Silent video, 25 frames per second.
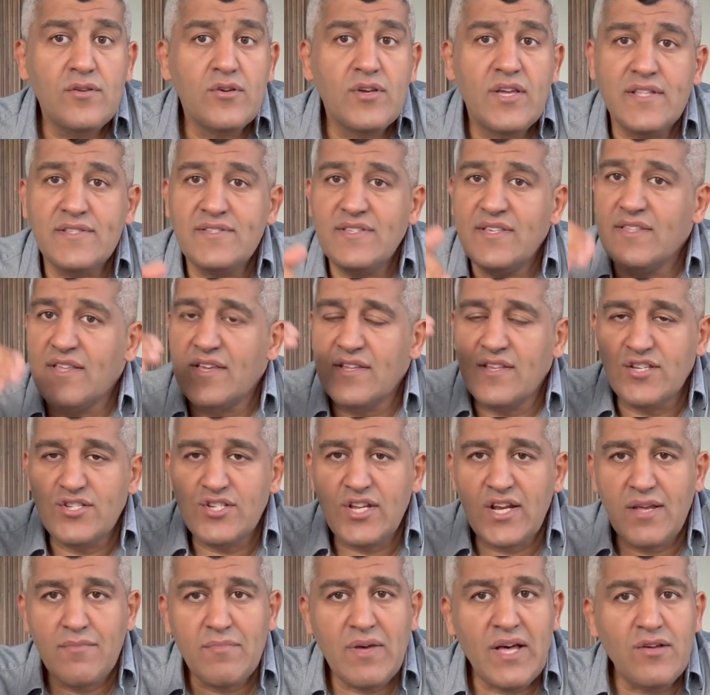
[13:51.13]
you can see the
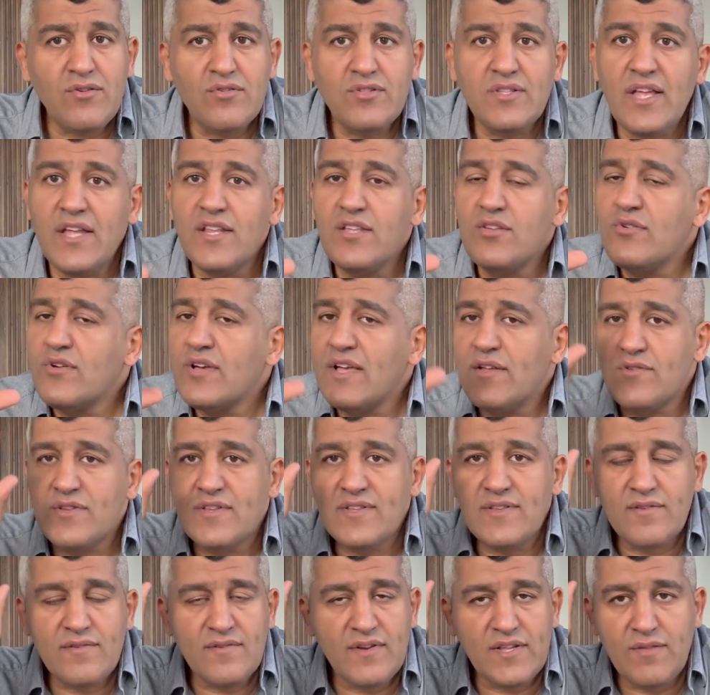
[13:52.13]
initial amount and you
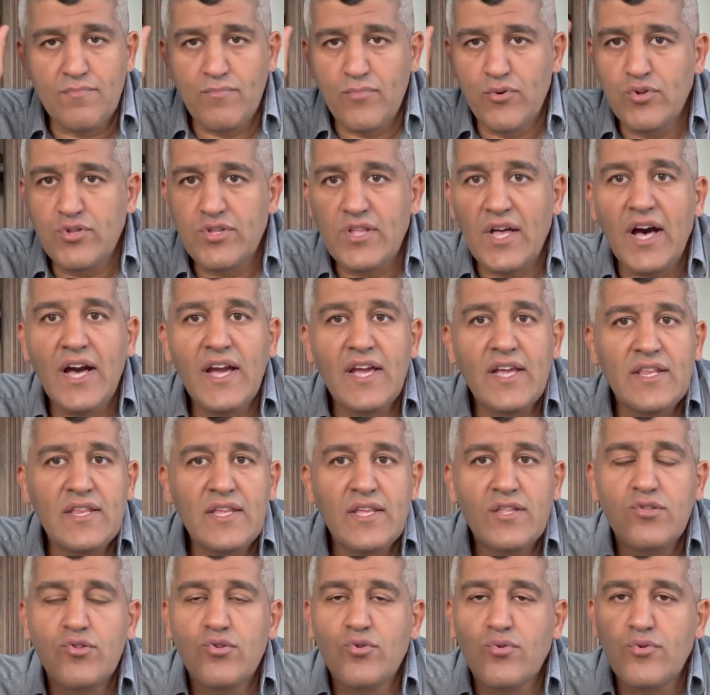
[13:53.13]
can put, I
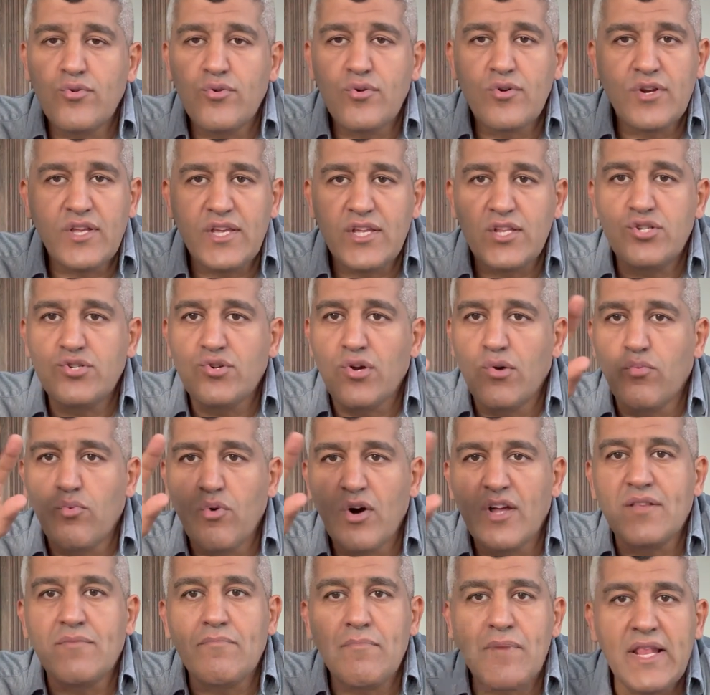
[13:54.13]
need to reach
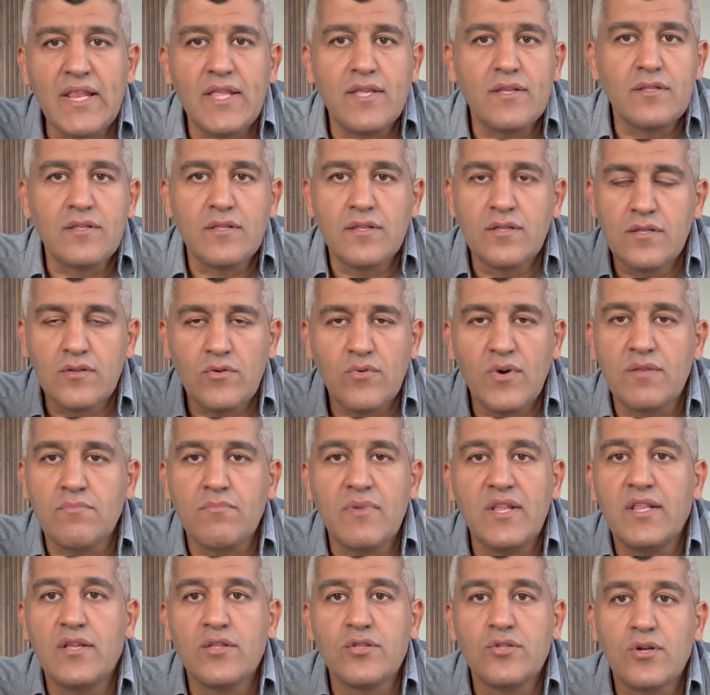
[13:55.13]
$1 million,
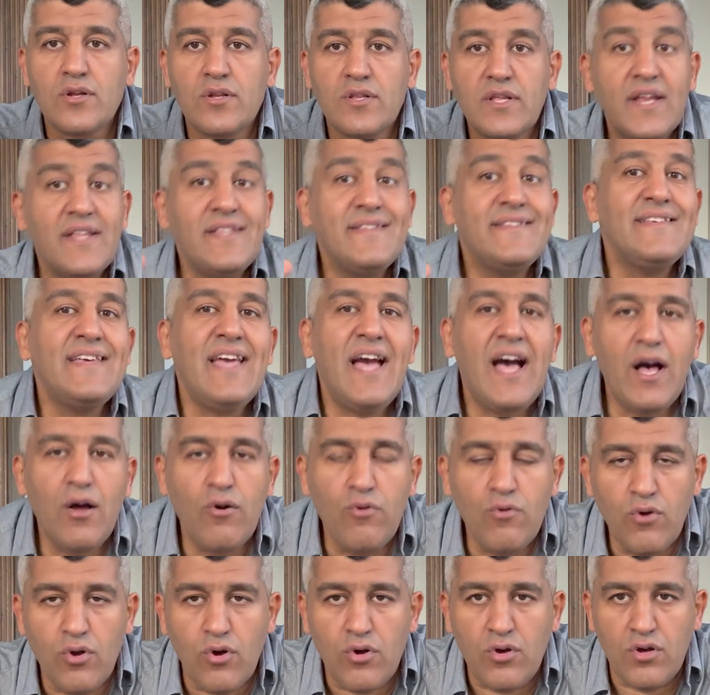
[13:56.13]
and see
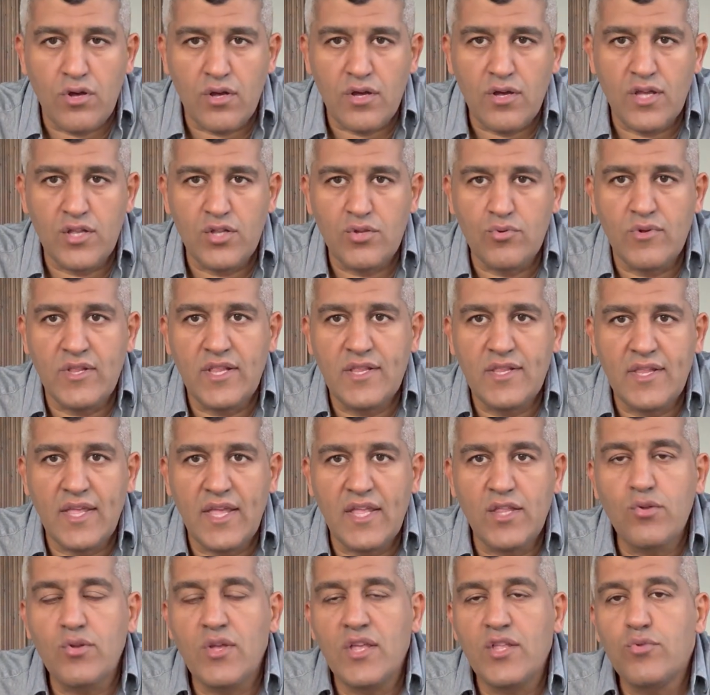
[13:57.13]
how long it
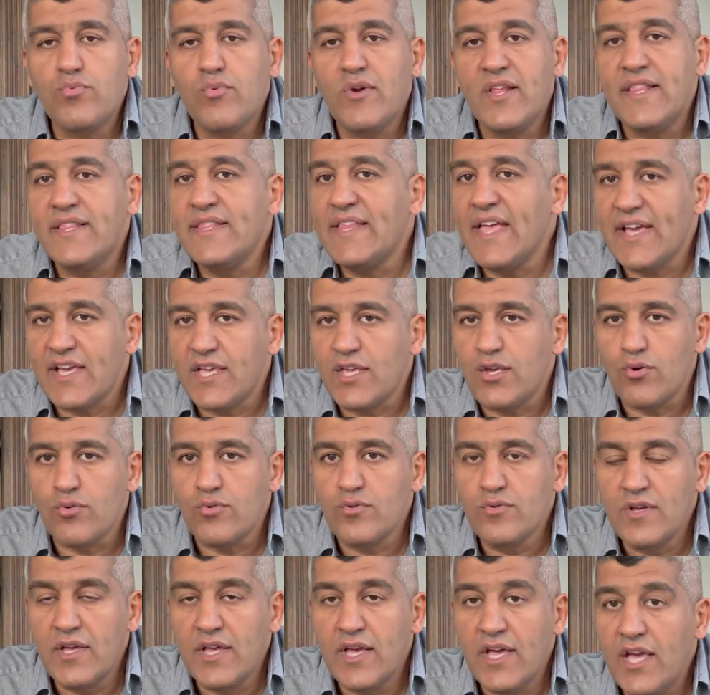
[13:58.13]
will take
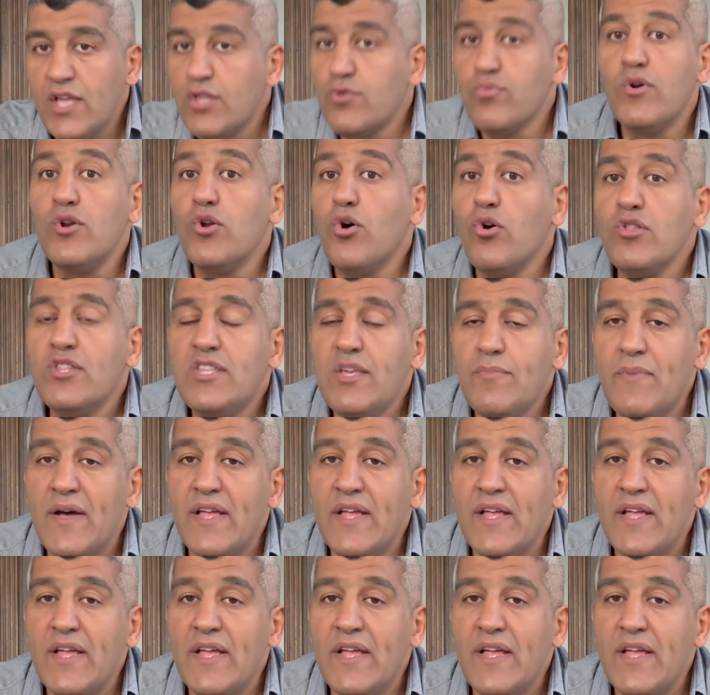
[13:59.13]
you. It will all